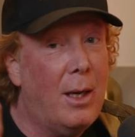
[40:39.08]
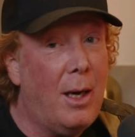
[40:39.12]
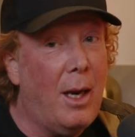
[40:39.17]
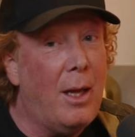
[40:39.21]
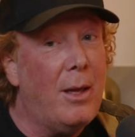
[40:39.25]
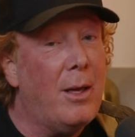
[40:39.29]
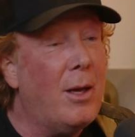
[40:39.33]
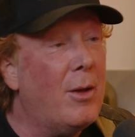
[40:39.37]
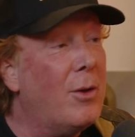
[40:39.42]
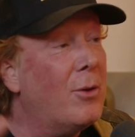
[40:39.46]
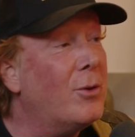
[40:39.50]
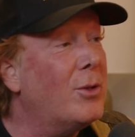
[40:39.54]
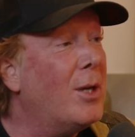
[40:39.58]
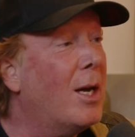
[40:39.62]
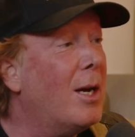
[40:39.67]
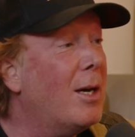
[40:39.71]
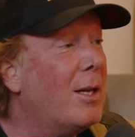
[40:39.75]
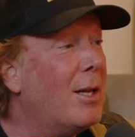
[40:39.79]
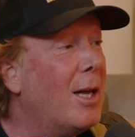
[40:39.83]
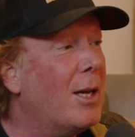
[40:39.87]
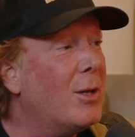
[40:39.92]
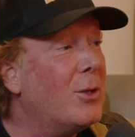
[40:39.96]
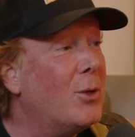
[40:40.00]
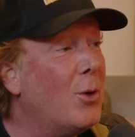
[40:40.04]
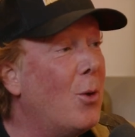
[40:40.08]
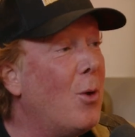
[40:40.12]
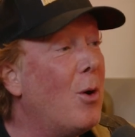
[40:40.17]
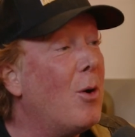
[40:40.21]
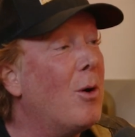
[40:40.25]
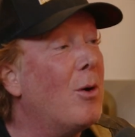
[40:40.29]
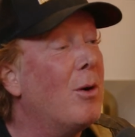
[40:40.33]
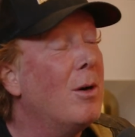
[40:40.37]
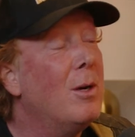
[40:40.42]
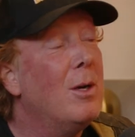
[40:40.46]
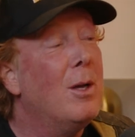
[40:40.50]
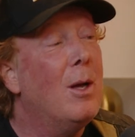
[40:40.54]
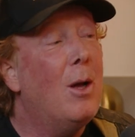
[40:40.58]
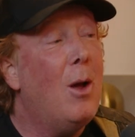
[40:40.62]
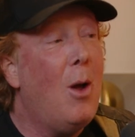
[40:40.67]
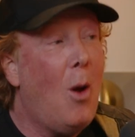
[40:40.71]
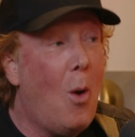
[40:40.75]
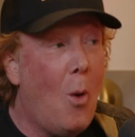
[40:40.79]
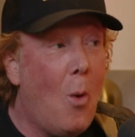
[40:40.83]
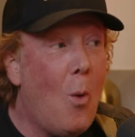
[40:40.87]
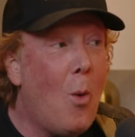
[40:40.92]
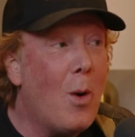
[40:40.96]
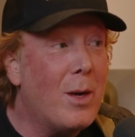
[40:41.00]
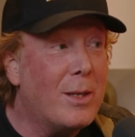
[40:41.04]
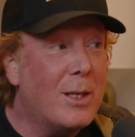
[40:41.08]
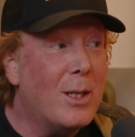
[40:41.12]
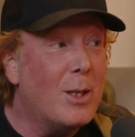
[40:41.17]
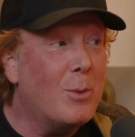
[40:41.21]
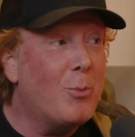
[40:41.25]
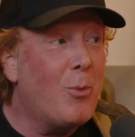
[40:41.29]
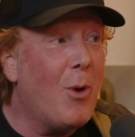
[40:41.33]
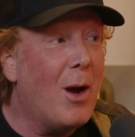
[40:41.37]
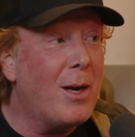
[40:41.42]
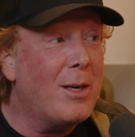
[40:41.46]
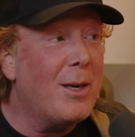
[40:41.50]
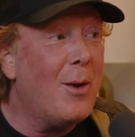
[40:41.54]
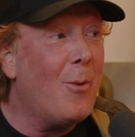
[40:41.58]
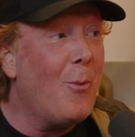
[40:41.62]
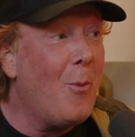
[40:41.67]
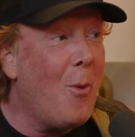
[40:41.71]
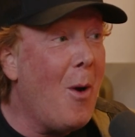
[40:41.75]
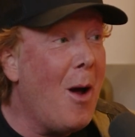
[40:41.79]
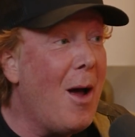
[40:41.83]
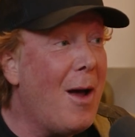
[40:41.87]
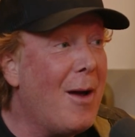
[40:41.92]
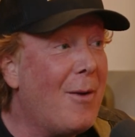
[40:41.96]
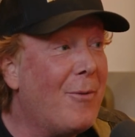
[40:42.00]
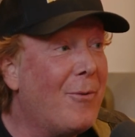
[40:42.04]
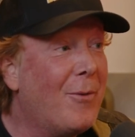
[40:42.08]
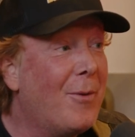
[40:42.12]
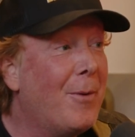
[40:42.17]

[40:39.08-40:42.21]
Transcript: And on the other side of that door was his pregnant wife,